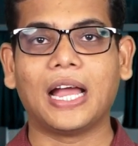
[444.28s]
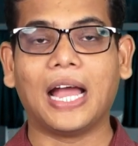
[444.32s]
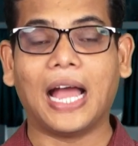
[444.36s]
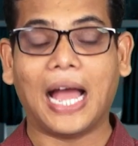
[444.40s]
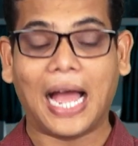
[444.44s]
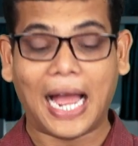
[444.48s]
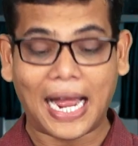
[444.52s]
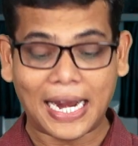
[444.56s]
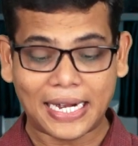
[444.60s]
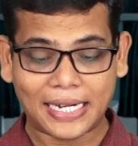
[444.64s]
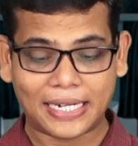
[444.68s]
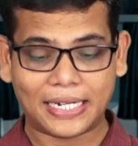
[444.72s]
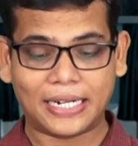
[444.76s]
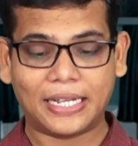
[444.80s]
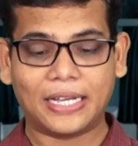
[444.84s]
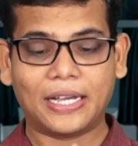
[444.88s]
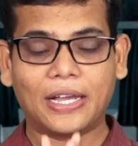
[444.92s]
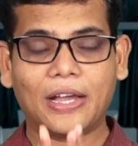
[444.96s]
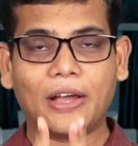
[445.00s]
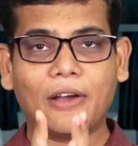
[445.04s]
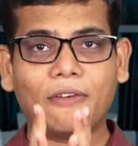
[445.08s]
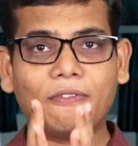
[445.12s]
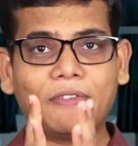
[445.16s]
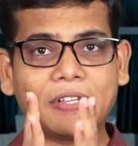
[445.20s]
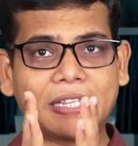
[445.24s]
and
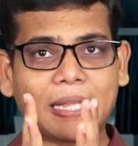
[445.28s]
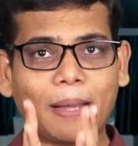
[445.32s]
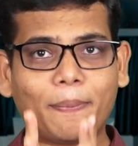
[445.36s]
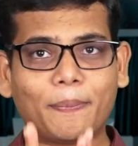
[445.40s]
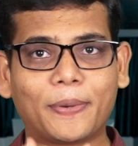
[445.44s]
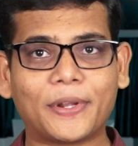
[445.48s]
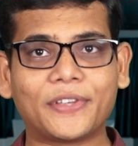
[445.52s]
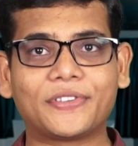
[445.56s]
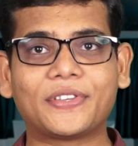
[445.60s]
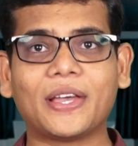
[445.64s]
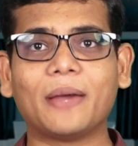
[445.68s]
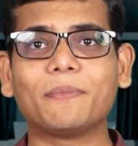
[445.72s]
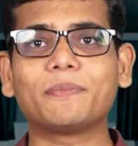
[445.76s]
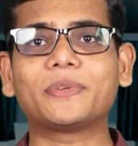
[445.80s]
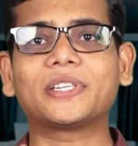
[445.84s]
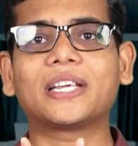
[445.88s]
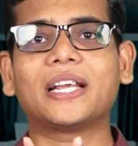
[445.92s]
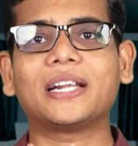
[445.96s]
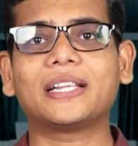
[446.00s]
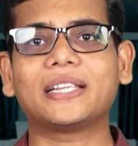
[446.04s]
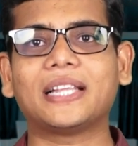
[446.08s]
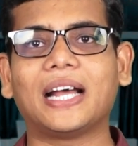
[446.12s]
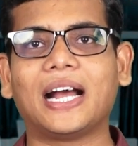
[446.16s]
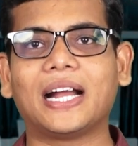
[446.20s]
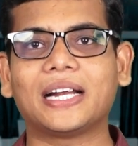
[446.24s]
with a
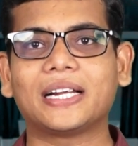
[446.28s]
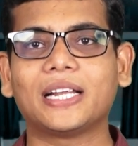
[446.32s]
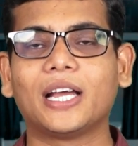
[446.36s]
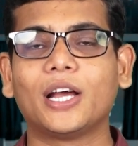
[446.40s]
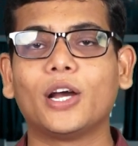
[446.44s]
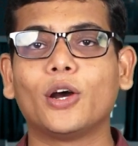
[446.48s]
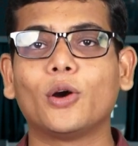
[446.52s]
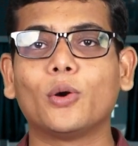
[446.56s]
presumption that